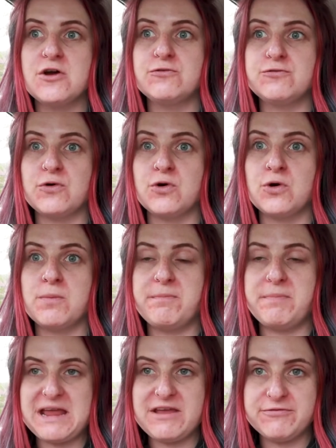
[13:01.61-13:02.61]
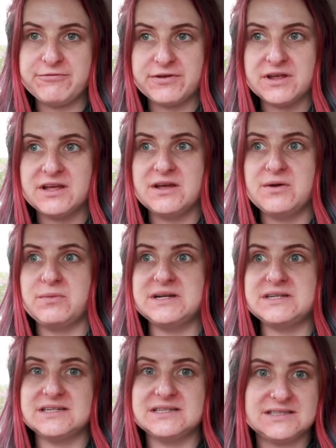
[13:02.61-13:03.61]
for beef
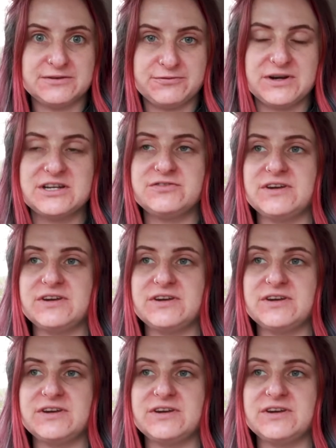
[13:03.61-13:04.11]
which is the Fringe